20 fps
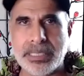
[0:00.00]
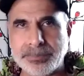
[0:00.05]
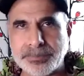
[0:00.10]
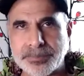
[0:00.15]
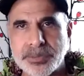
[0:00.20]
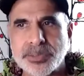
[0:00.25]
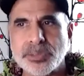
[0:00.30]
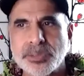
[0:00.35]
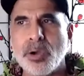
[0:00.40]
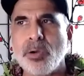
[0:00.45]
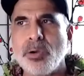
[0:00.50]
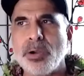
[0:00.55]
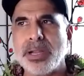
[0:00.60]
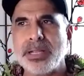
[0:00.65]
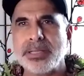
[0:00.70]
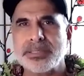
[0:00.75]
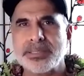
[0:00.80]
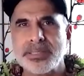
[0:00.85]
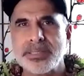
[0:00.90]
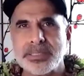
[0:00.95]
So
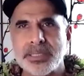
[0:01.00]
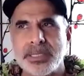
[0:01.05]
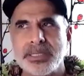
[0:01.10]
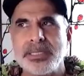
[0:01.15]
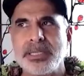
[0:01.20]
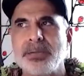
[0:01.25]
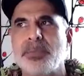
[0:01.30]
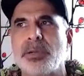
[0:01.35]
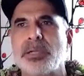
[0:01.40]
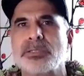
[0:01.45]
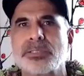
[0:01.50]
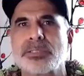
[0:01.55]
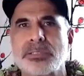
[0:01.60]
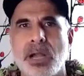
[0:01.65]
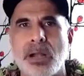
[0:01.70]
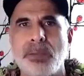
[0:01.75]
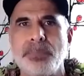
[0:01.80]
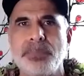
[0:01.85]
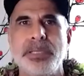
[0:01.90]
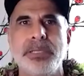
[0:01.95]
it's this idea about
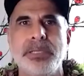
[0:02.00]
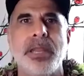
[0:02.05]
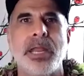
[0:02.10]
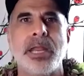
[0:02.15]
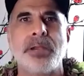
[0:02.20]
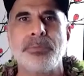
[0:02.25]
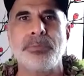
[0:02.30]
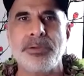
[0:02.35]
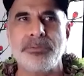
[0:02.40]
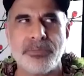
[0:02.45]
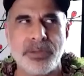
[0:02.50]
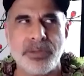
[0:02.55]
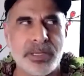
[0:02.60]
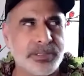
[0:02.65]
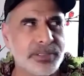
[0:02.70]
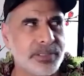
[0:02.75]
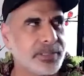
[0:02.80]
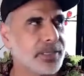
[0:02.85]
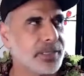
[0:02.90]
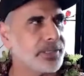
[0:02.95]
stopping and
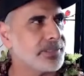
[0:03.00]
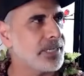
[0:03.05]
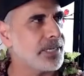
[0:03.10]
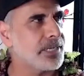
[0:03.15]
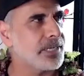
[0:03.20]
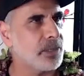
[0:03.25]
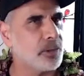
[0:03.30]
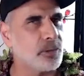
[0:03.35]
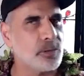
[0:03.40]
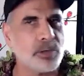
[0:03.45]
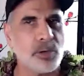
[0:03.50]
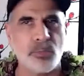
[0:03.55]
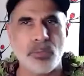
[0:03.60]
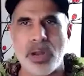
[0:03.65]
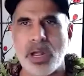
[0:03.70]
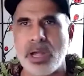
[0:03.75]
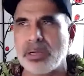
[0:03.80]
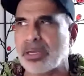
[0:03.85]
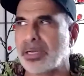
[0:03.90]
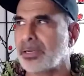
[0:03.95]
reflecting and taking a look
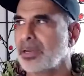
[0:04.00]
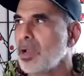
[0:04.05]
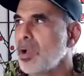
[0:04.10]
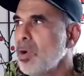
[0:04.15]
around and